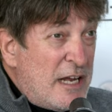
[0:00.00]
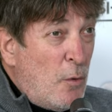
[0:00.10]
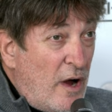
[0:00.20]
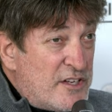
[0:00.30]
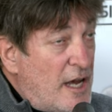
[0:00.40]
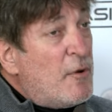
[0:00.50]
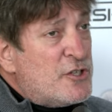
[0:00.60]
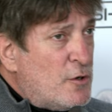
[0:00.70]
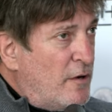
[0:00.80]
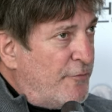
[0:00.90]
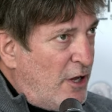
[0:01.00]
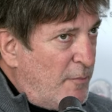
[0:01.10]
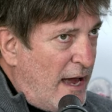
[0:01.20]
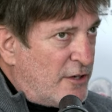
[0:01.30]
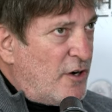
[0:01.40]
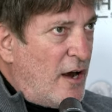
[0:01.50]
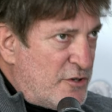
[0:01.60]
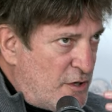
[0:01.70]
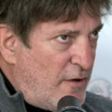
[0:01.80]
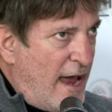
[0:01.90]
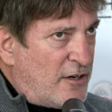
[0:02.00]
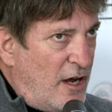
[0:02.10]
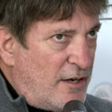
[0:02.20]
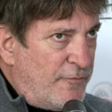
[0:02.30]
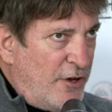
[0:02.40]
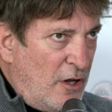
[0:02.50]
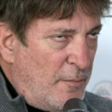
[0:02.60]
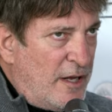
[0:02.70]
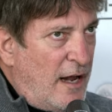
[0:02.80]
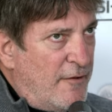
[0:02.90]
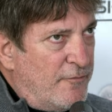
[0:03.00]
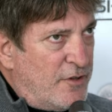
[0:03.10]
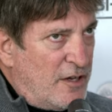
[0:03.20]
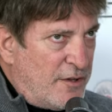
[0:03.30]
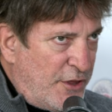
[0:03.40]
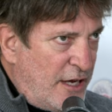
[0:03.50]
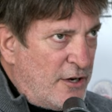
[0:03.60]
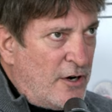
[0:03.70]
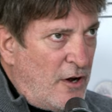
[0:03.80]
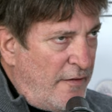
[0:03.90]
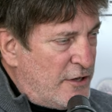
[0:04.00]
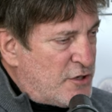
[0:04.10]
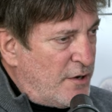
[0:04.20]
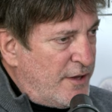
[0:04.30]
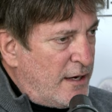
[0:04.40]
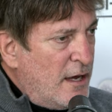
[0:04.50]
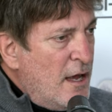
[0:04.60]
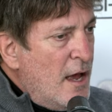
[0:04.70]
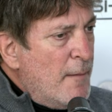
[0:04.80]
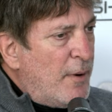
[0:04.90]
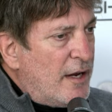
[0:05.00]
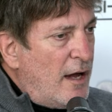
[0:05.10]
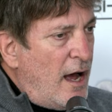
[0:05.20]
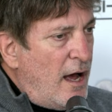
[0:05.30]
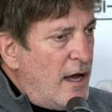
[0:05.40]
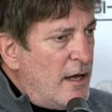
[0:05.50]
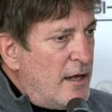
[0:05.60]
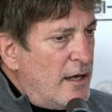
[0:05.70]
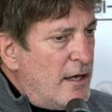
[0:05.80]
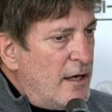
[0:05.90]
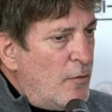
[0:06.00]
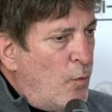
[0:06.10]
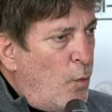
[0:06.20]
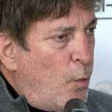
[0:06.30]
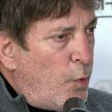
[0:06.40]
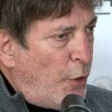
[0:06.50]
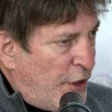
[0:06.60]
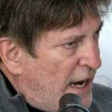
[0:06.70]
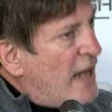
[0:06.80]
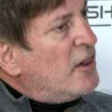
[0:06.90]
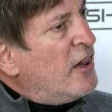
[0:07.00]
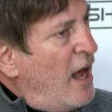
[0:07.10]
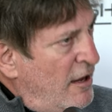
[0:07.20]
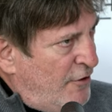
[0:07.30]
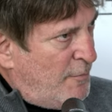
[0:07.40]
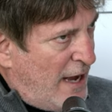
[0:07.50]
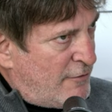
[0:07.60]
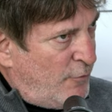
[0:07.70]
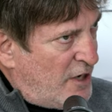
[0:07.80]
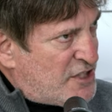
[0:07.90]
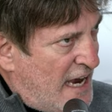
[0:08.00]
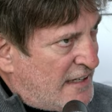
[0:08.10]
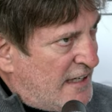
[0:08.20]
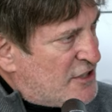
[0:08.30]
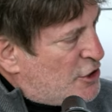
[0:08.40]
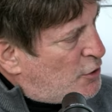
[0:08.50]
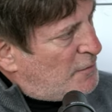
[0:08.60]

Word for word: many ways, I'm also a film actor. I also act on film, and I've done theater and all that sort of thing. But the thing I love about voice acting is you